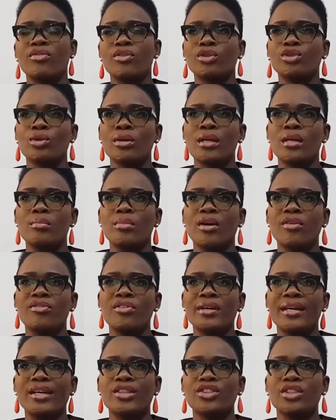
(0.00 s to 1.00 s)
you're talking about
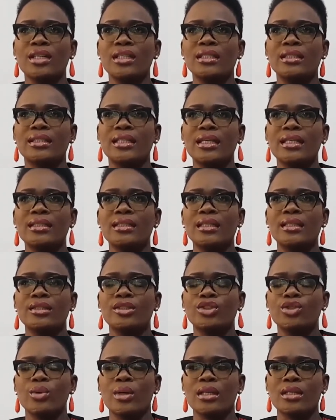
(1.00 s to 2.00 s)
financial
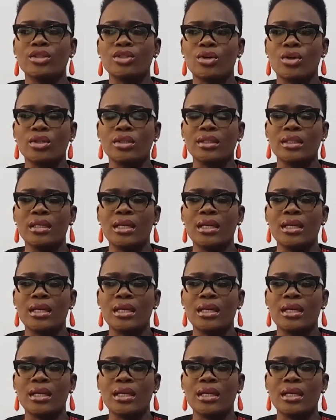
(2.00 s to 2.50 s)
intelligence, you are discussing